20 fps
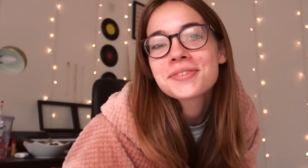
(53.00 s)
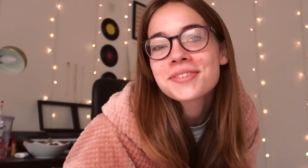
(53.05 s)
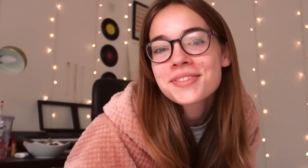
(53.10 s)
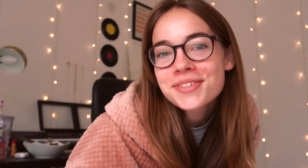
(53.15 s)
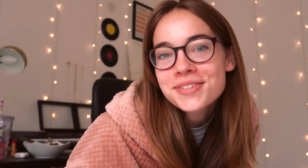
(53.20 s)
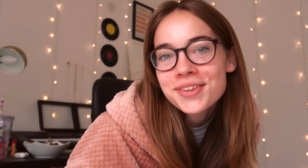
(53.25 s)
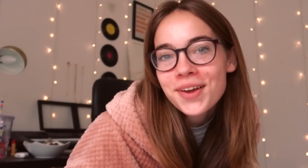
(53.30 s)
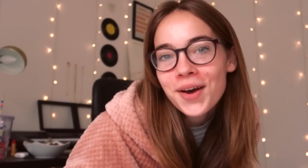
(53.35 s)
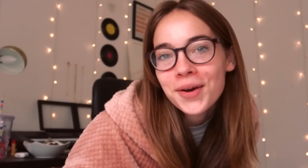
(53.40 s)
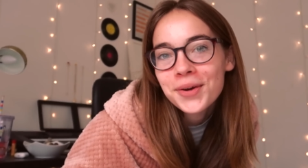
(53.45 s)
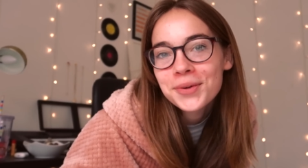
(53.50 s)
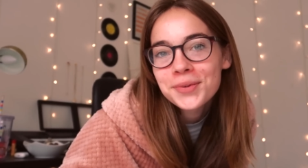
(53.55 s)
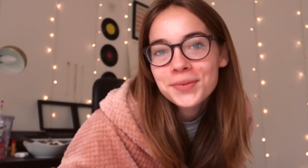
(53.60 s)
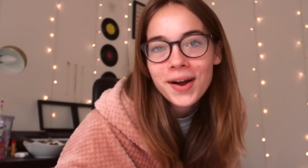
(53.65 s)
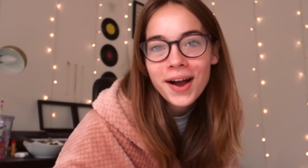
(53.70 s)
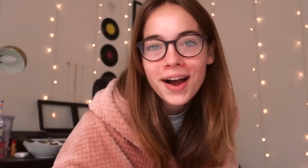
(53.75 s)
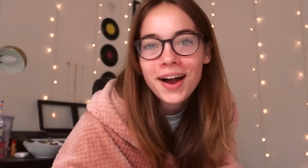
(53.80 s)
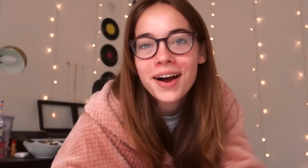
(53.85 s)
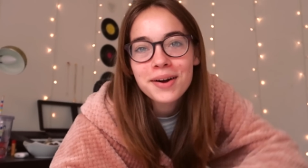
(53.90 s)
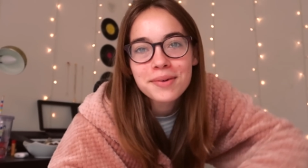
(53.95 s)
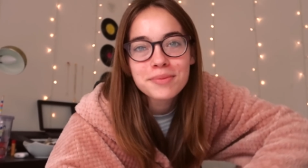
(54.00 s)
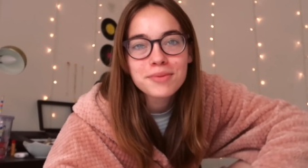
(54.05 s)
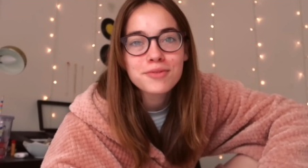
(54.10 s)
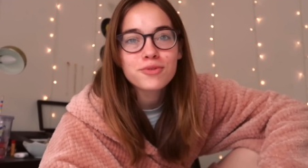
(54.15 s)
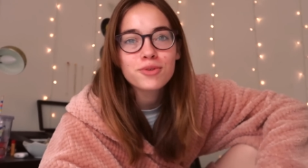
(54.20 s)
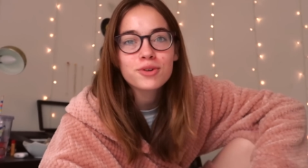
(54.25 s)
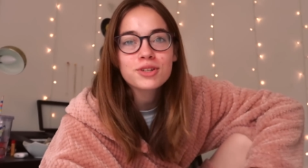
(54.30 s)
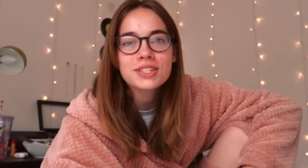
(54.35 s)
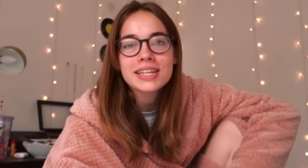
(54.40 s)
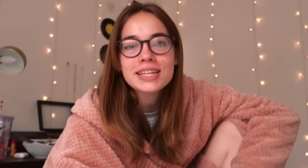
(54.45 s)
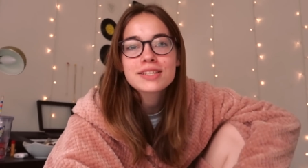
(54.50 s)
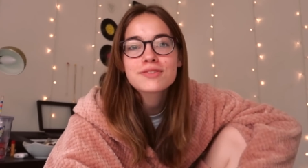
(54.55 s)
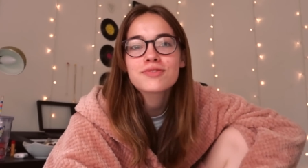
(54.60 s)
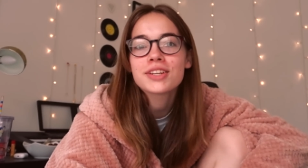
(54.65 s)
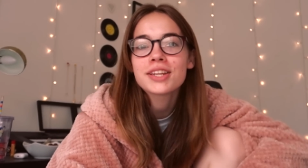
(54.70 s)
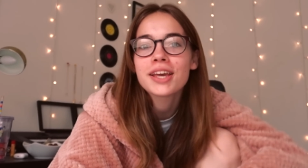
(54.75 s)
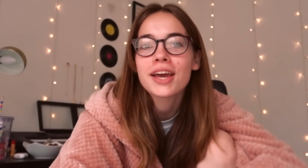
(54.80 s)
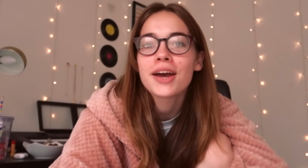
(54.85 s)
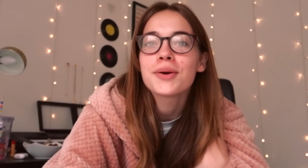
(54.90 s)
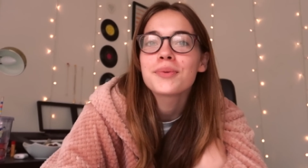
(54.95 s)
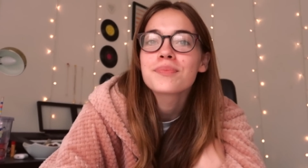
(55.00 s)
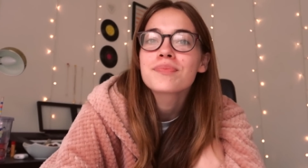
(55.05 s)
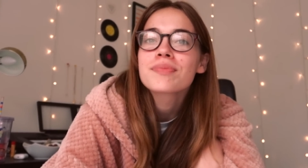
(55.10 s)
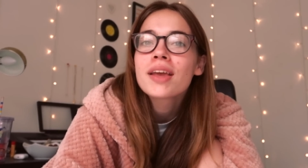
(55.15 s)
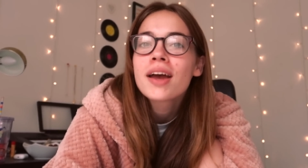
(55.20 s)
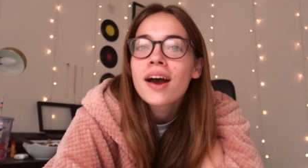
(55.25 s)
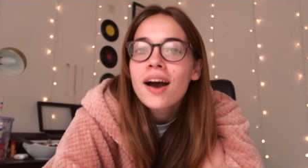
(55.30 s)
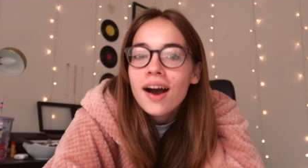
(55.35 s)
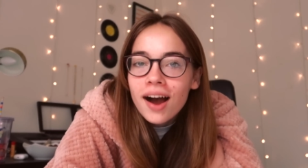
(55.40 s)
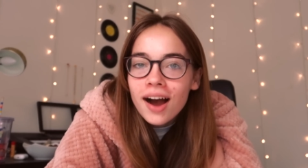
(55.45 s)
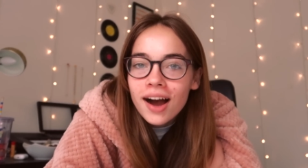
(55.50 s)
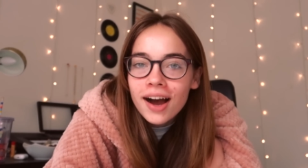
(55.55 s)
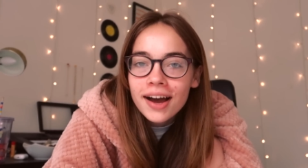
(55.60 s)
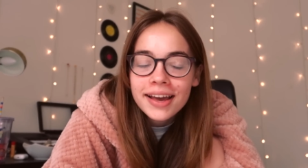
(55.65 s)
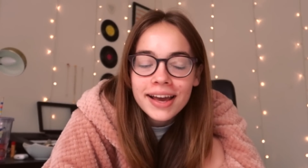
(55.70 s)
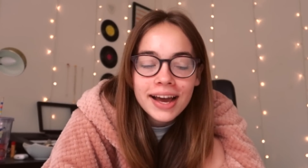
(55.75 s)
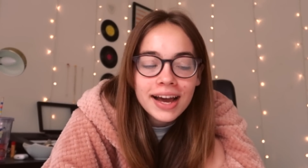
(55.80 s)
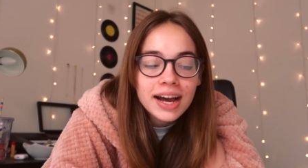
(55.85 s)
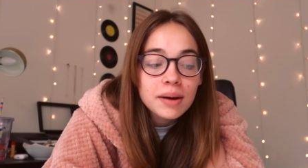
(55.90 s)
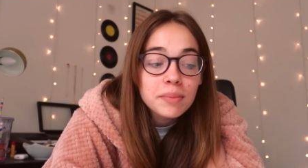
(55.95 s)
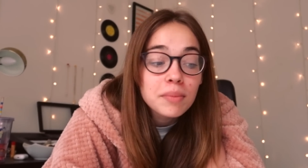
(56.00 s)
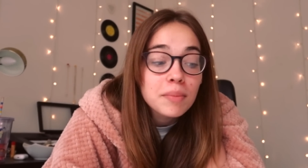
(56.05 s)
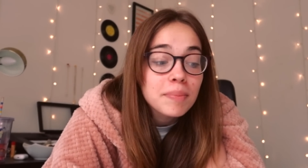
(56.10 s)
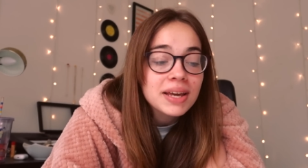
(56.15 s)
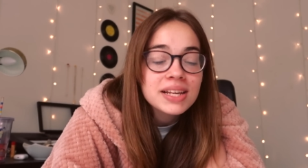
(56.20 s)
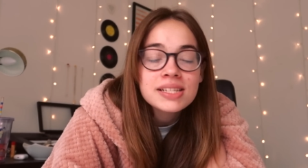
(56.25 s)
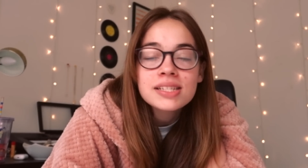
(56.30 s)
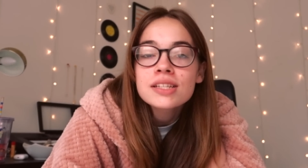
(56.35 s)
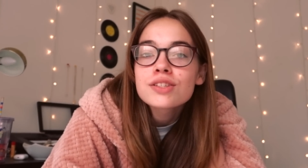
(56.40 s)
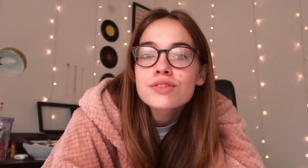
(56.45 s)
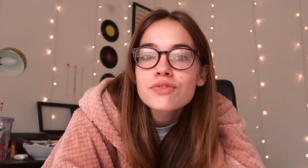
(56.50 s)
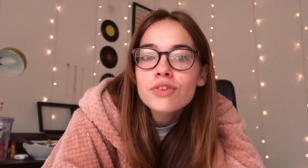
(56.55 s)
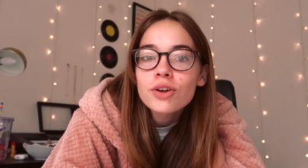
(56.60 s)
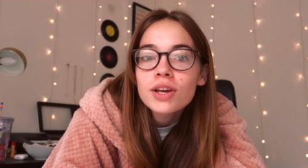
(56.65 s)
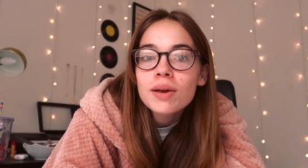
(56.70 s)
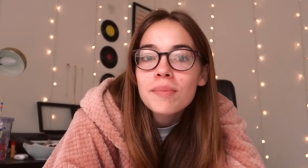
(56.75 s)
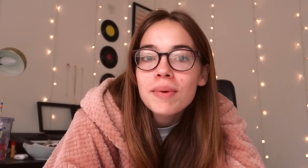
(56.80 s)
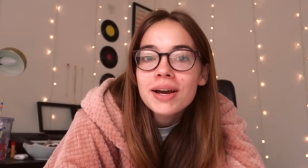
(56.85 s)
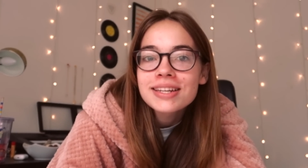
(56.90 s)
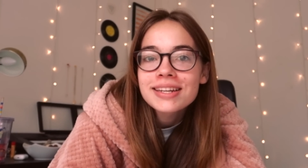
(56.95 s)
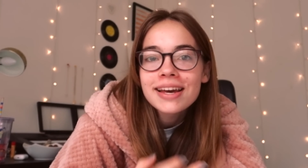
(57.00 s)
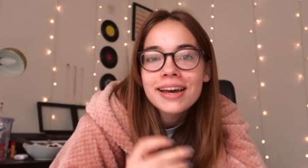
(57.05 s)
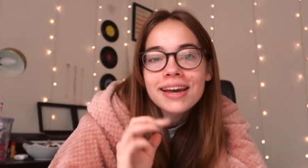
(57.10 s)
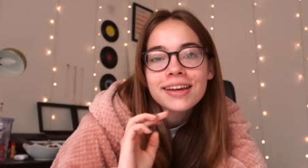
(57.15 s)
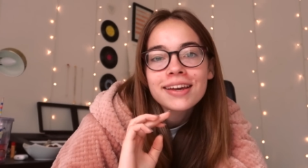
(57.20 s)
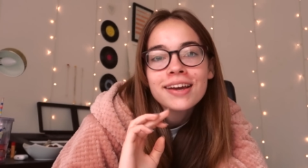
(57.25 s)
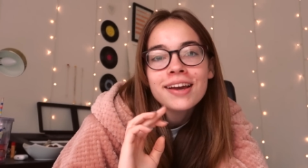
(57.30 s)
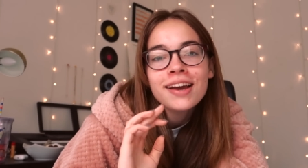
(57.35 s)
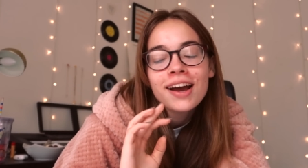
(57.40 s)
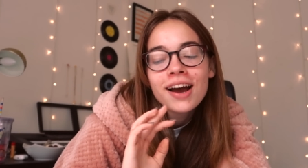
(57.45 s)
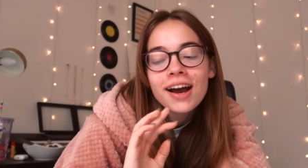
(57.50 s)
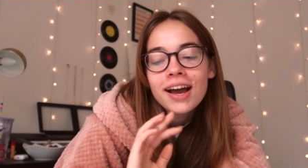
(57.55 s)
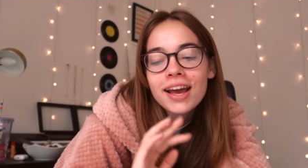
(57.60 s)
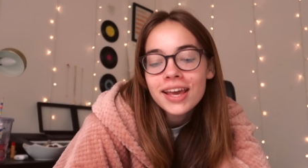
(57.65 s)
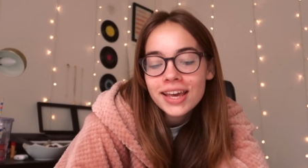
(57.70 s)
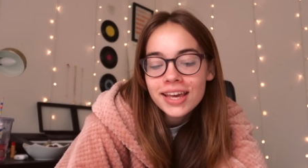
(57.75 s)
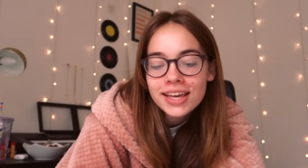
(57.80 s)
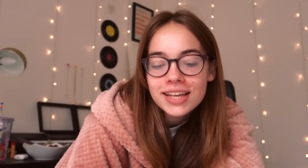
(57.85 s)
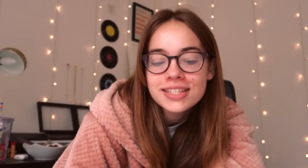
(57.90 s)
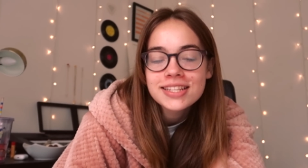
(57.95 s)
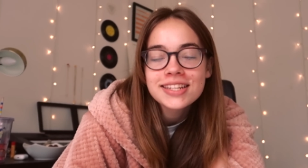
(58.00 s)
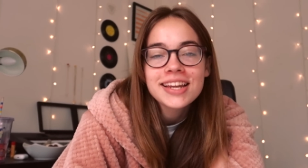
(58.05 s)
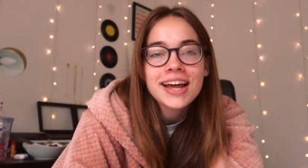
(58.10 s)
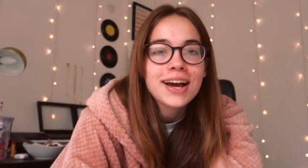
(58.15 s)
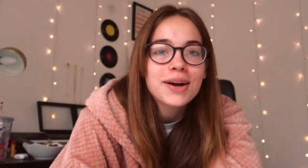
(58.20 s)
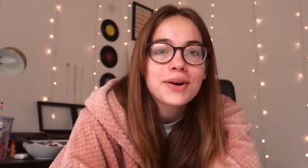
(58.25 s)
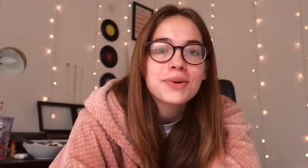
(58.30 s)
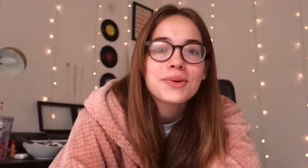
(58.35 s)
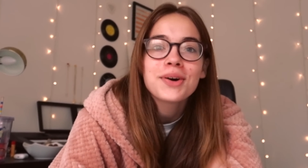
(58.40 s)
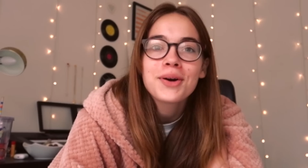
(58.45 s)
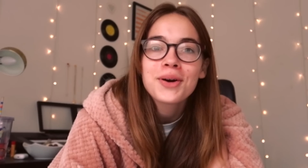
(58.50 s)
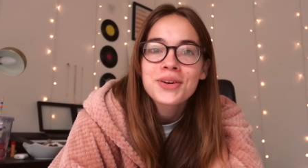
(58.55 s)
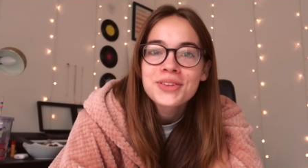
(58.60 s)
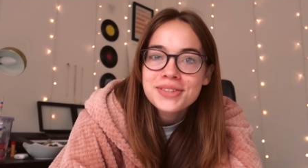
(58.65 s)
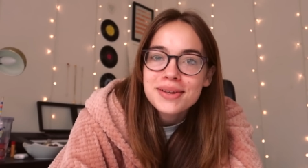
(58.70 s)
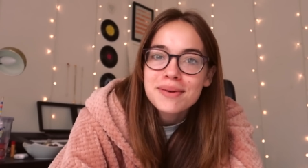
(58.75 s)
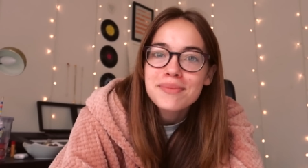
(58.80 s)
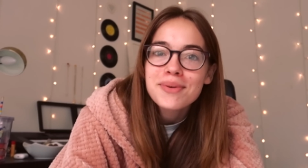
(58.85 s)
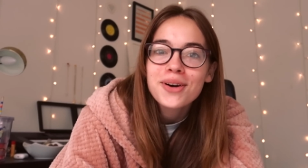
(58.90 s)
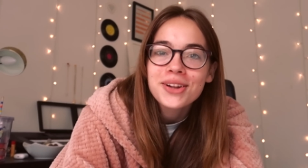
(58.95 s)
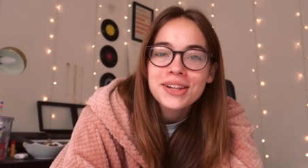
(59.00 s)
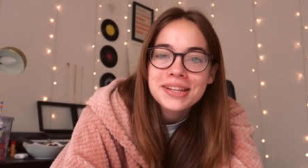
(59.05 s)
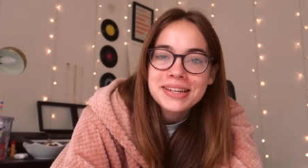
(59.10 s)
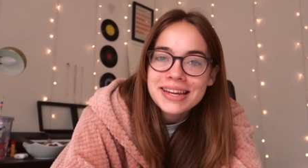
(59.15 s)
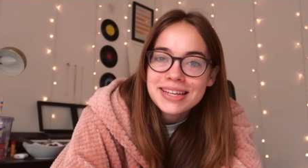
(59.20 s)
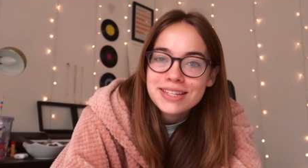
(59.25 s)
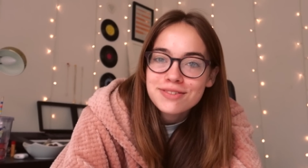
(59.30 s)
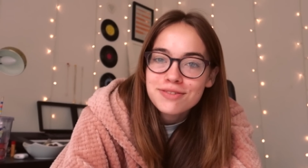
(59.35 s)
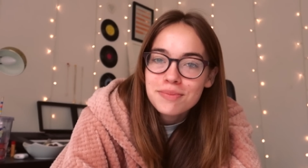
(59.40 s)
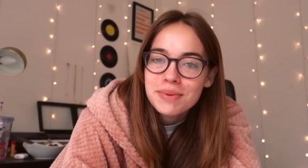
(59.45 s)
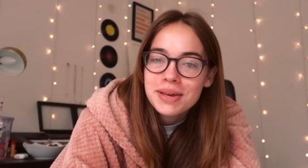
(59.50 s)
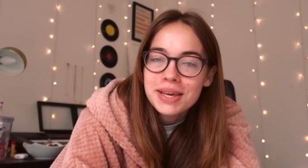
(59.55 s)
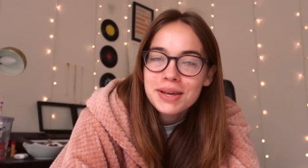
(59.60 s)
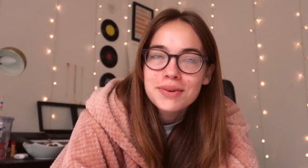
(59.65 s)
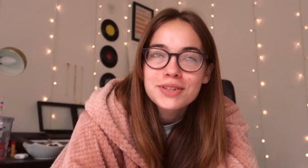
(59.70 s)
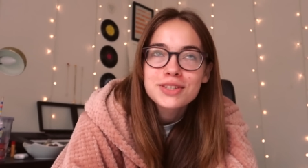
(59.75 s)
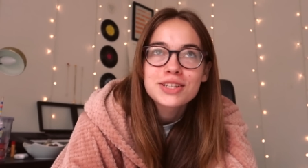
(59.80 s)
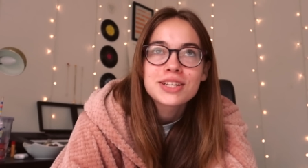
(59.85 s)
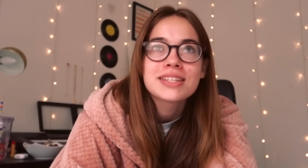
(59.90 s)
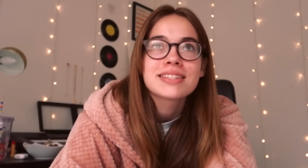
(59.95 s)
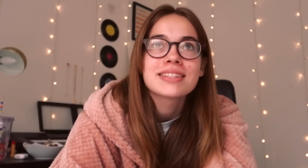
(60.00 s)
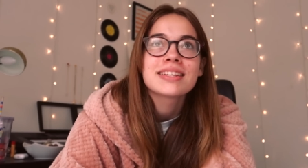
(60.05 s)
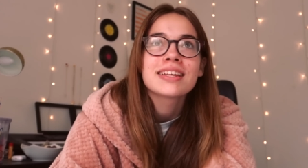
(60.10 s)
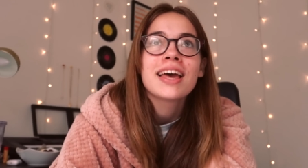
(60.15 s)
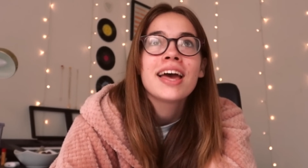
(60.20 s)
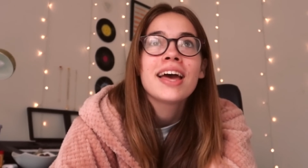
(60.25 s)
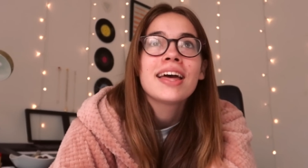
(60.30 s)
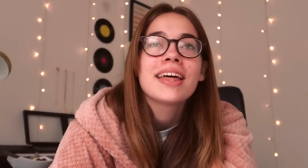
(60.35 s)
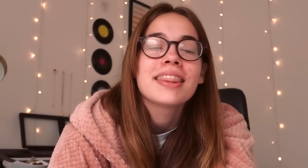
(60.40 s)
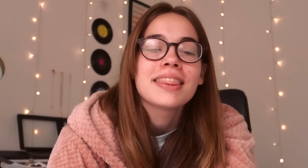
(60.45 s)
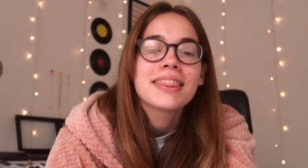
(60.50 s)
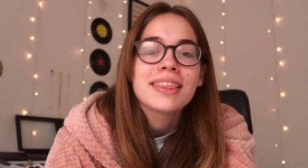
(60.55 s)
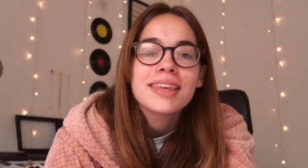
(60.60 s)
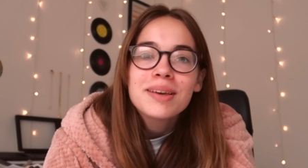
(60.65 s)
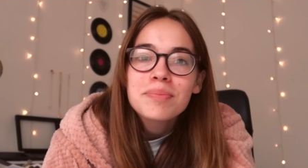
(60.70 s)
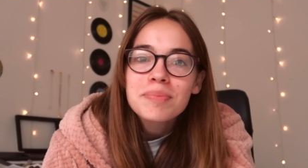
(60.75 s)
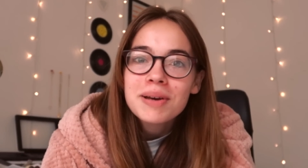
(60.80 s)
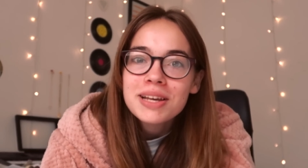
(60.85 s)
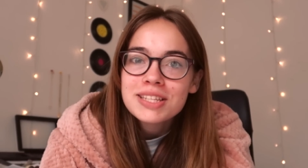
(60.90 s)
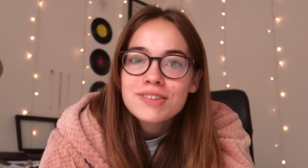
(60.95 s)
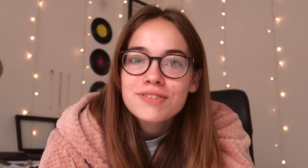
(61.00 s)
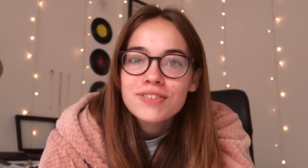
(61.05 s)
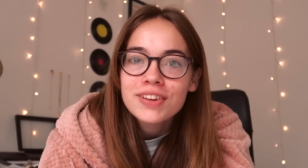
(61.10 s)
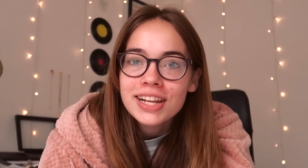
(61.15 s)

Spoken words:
So, for today's video, I am basically just vlogging my day. It is now summer holidays for me, which is the best